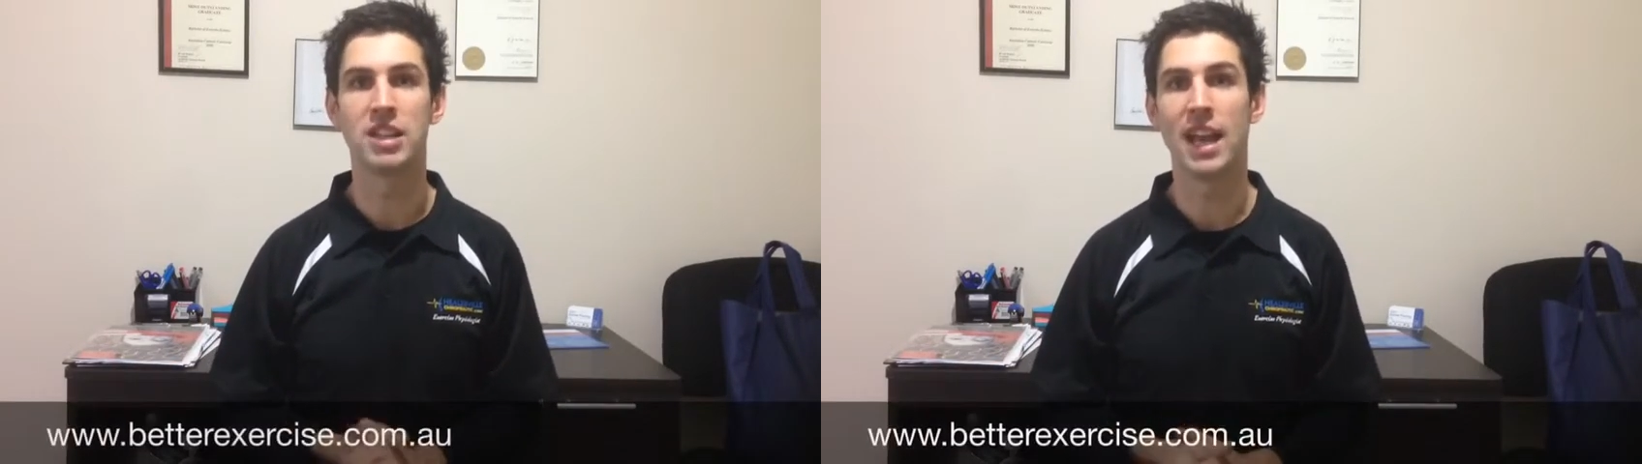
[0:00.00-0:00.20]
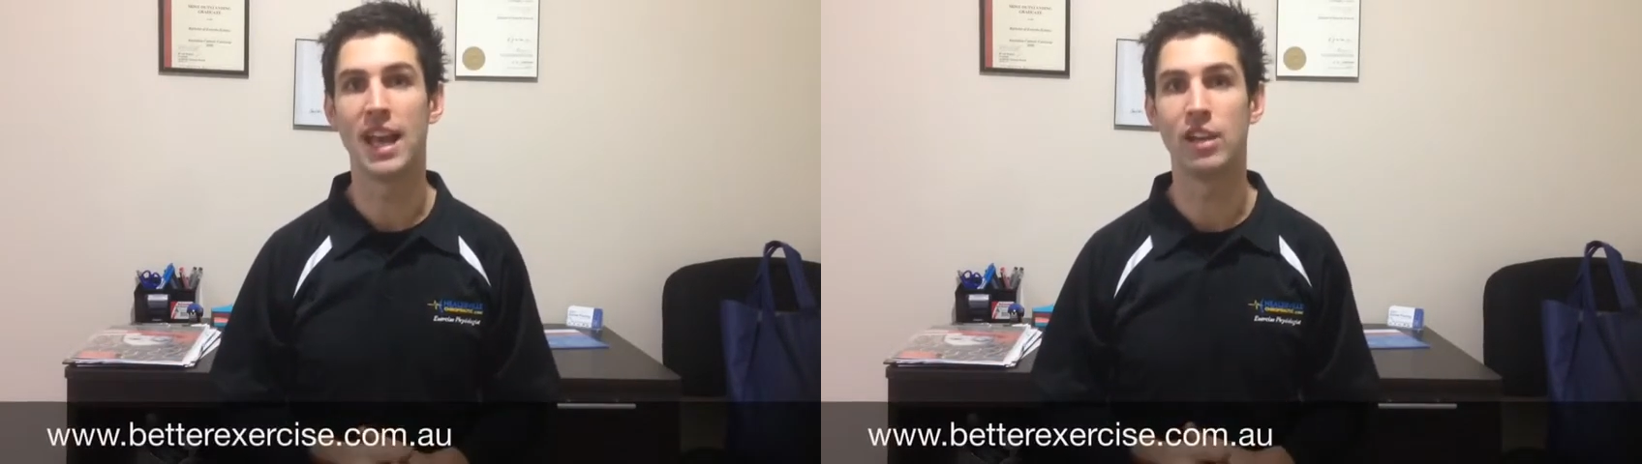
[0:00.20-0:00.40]

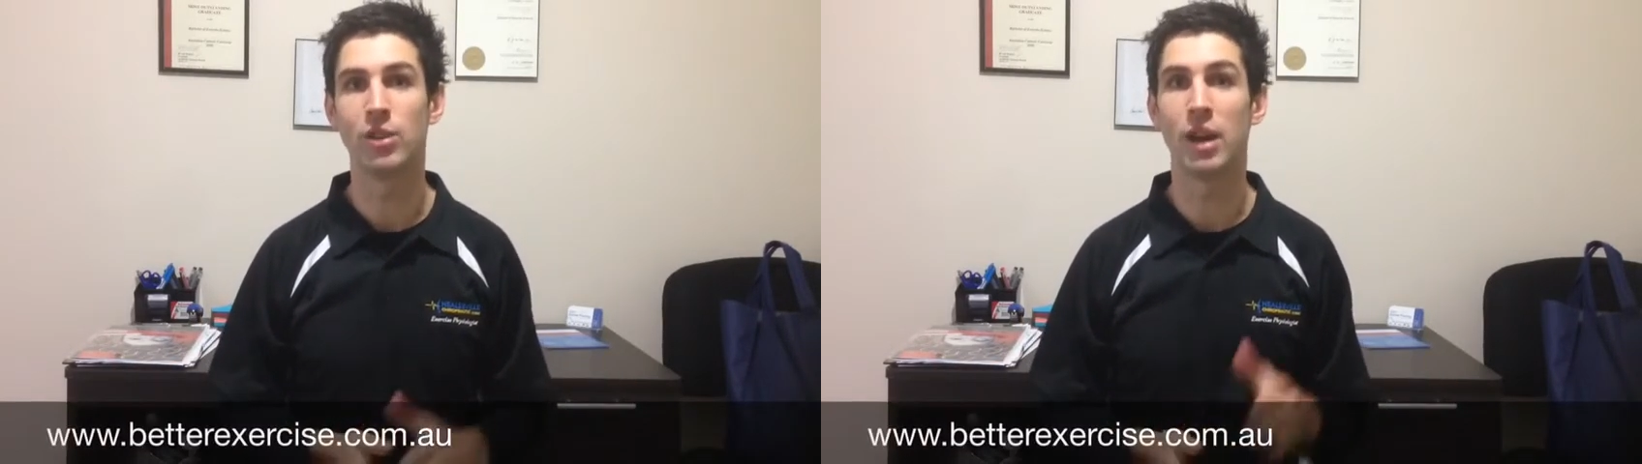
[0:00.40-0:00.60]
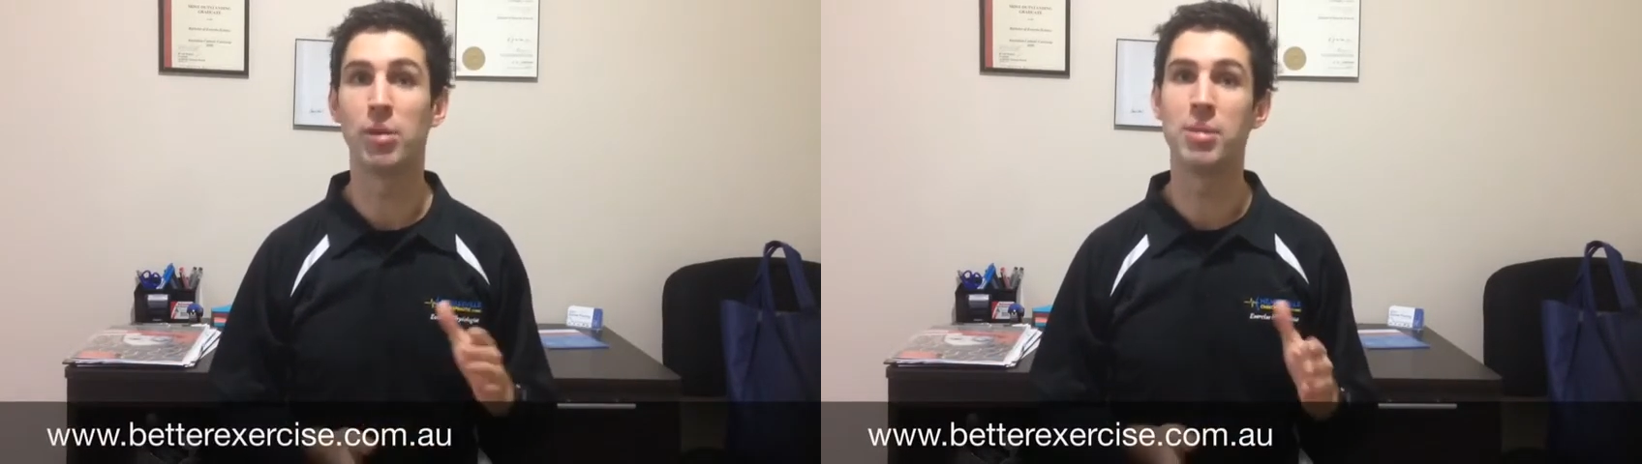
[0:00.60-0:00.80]
head
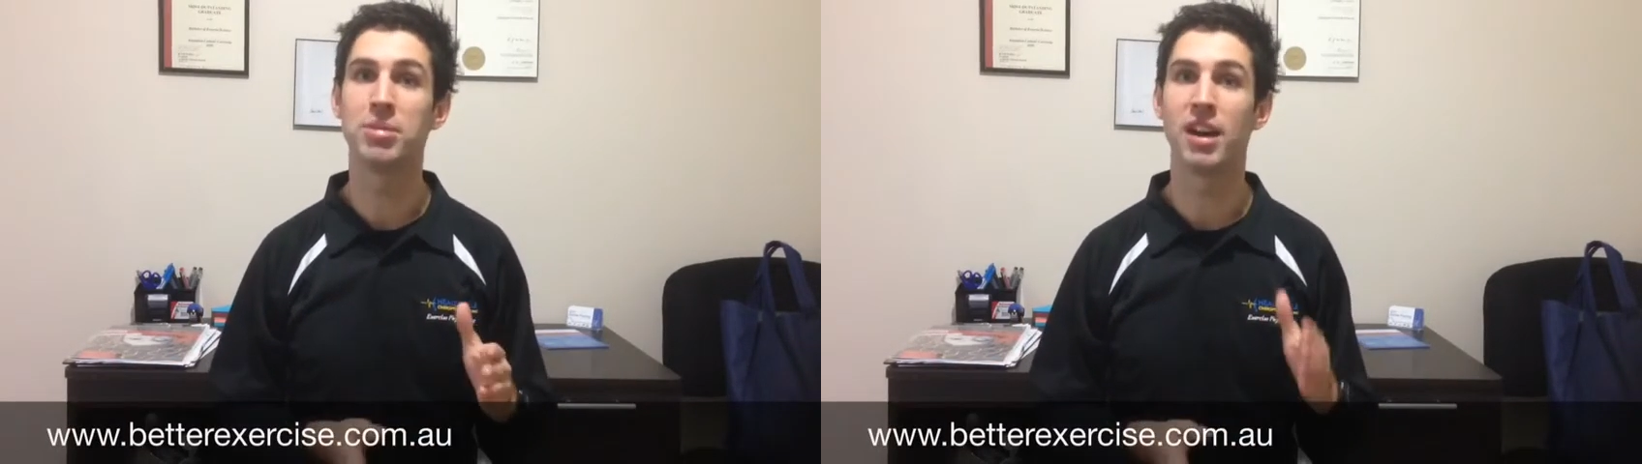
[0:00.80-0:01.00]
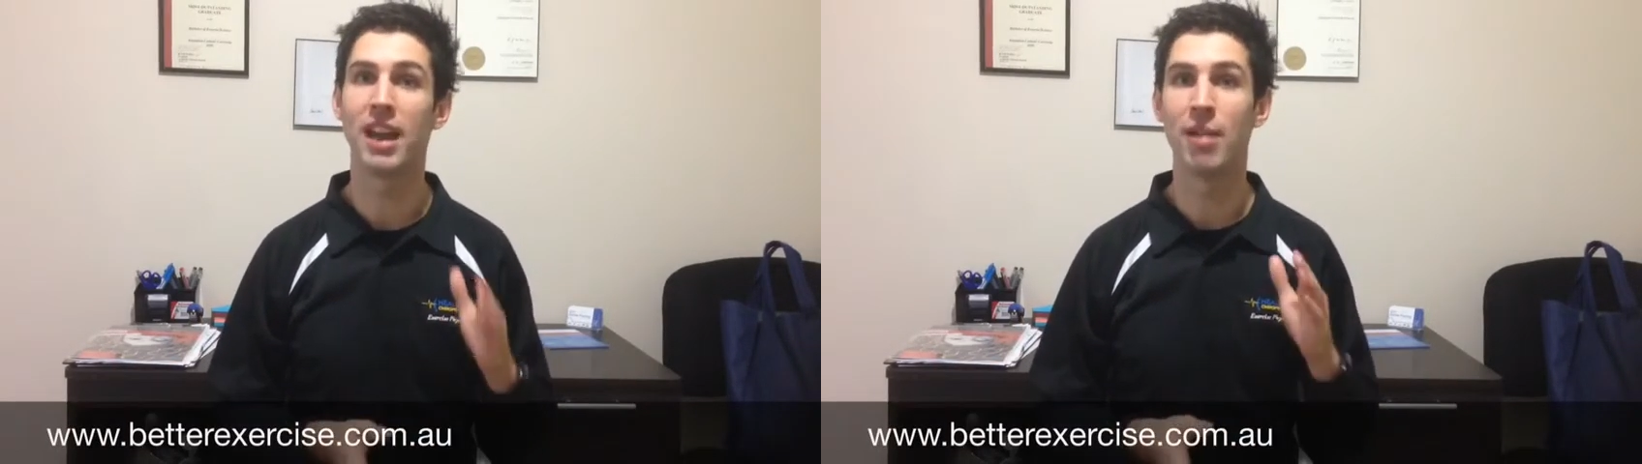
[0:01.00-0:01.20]
to our
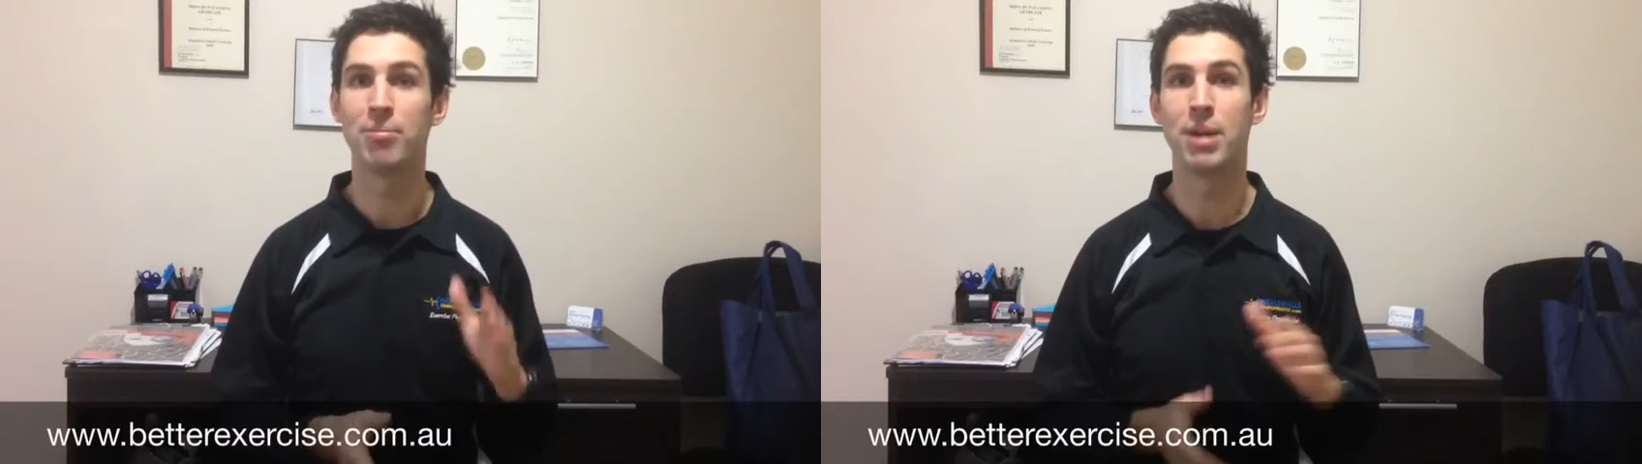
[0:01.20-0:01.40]
website at